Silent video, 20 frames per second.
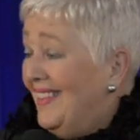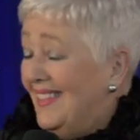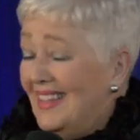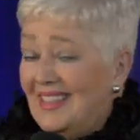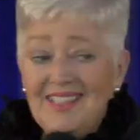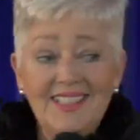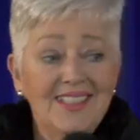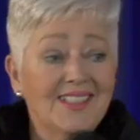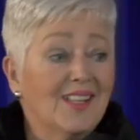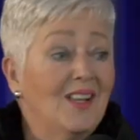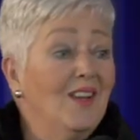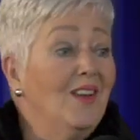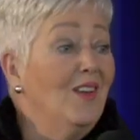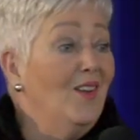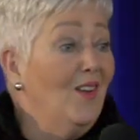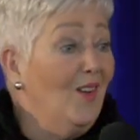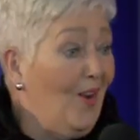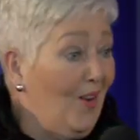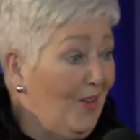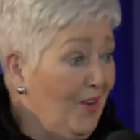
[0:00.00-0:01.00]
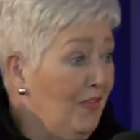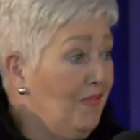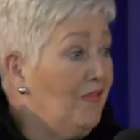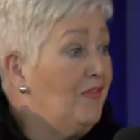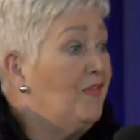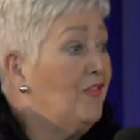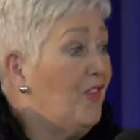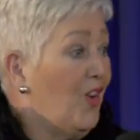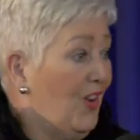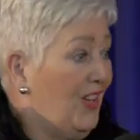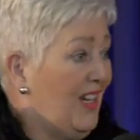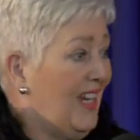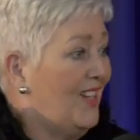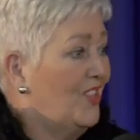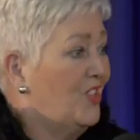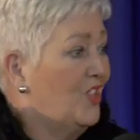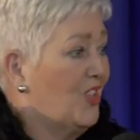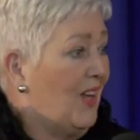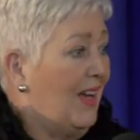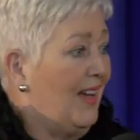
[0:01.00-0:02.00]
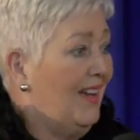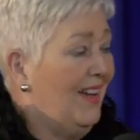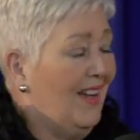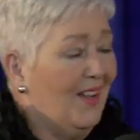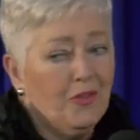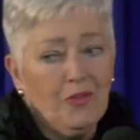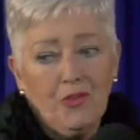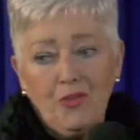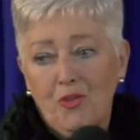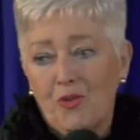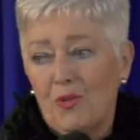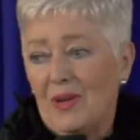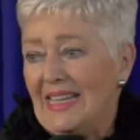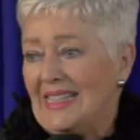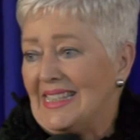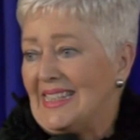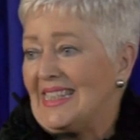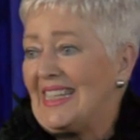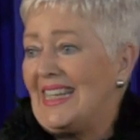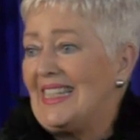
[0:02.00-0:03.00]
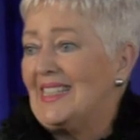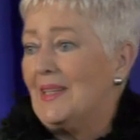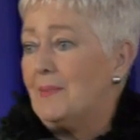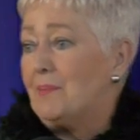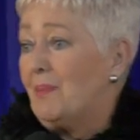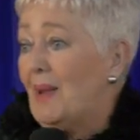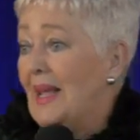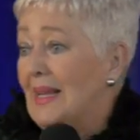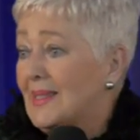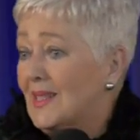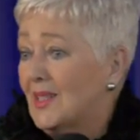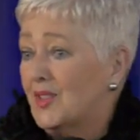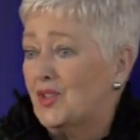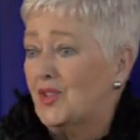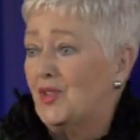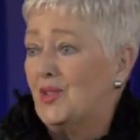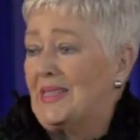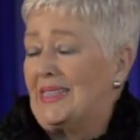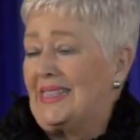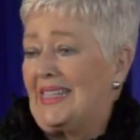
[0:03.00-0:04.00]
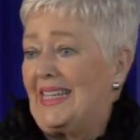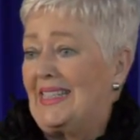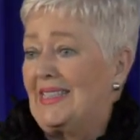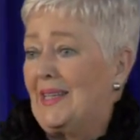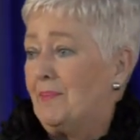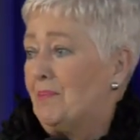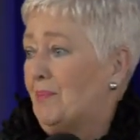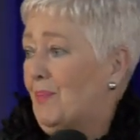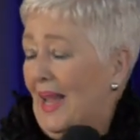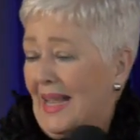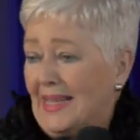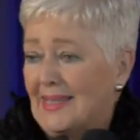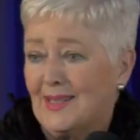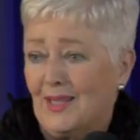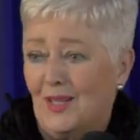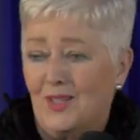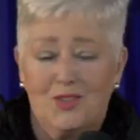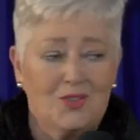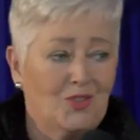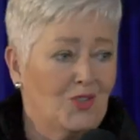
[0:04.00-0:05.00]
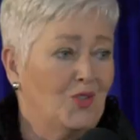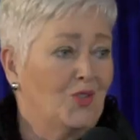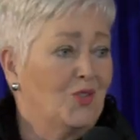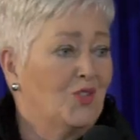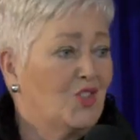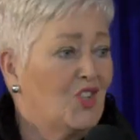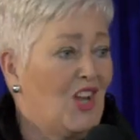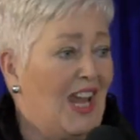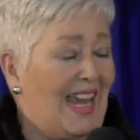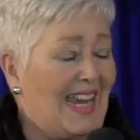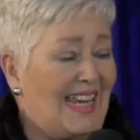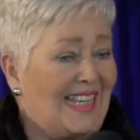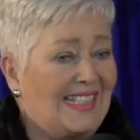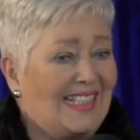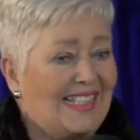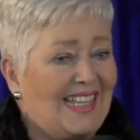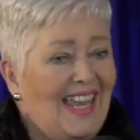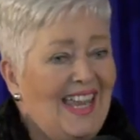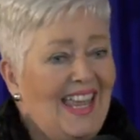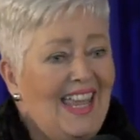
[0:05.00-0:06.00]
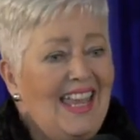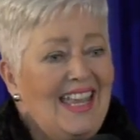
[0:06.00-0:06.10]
This is a lot of furniture, a three-seater plus a two-seater plus a two chairs.